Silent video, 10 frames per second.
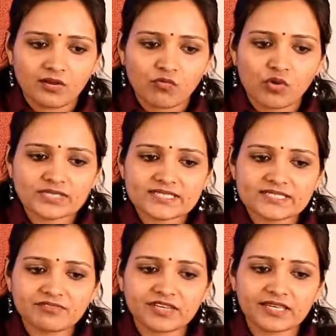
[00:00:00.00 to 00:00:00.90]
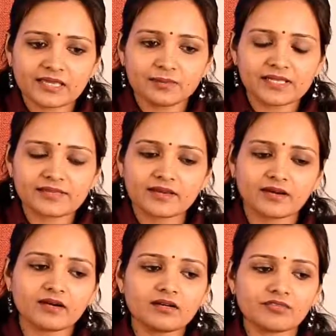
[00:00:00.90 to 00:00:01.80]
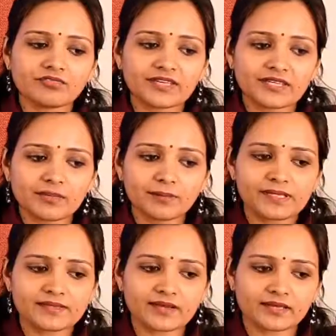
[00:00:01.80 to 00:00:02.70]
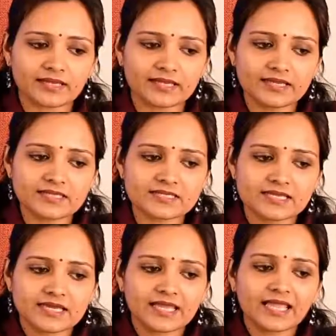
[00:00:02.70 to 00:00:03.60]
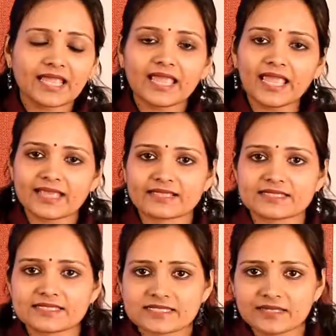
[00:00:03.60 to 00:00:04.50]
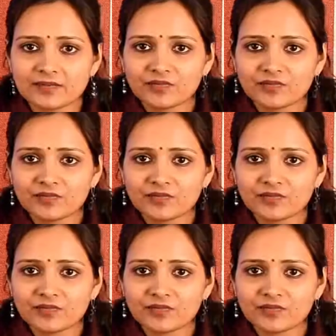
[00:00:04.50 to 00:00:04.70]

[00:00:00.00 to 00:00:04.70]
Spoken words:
what is the variable here? Variable here is x.